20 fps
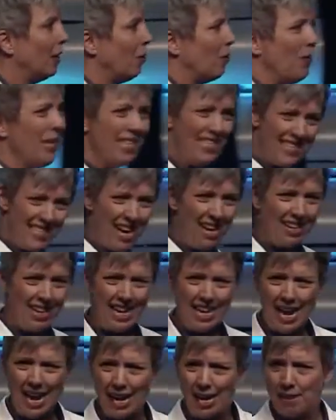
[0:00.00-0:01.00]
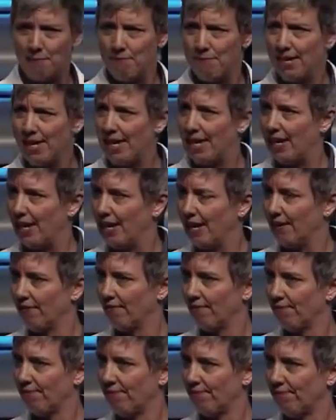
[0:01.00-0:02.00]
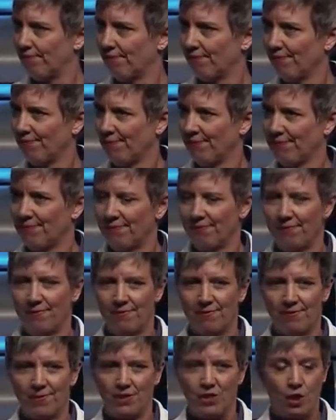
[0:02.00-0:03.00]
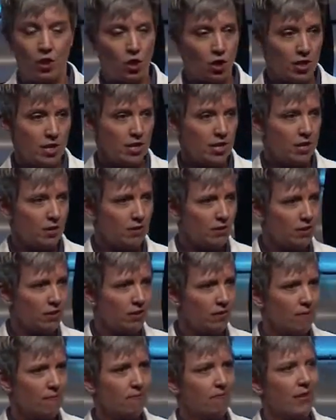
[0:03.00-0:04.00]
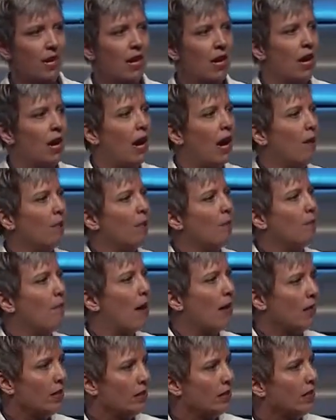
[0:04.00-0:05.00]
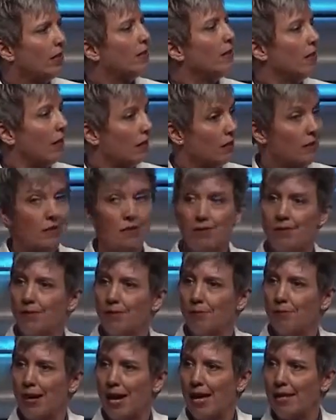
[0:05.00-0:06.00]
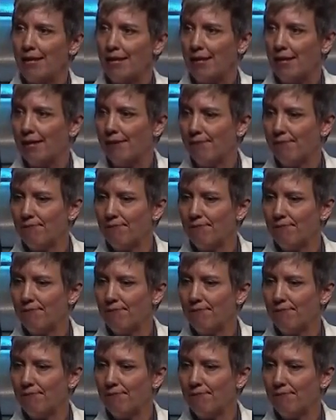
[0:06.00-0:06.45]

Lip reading: we suck at AMD. The good news? Ophthalmology sucks just as badly.